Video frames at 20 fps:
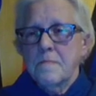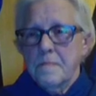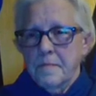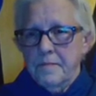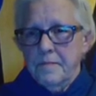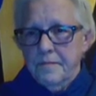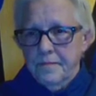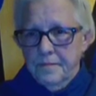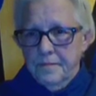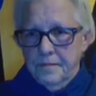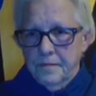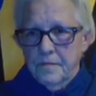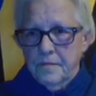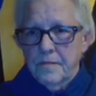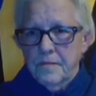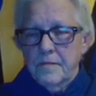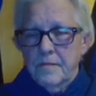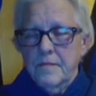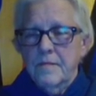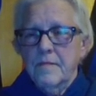
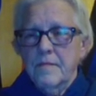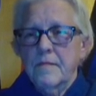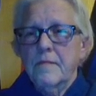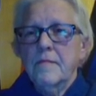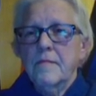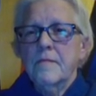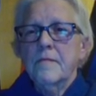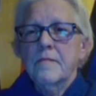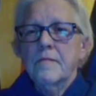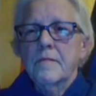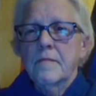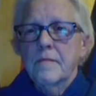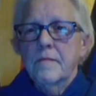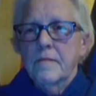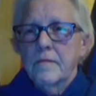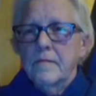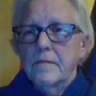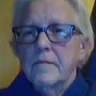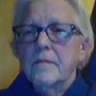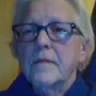
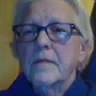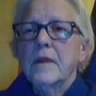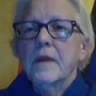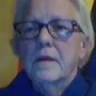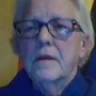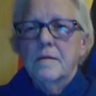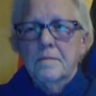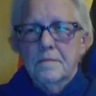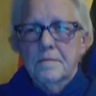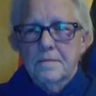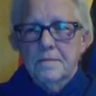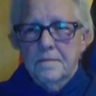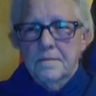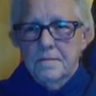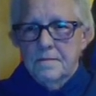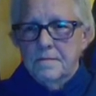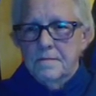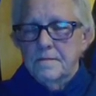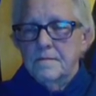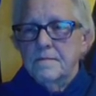
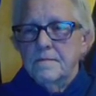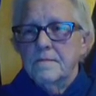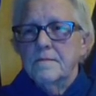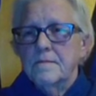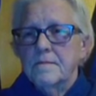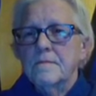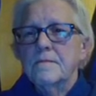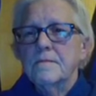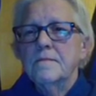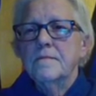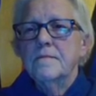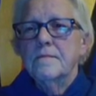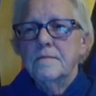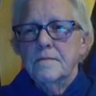[no speech]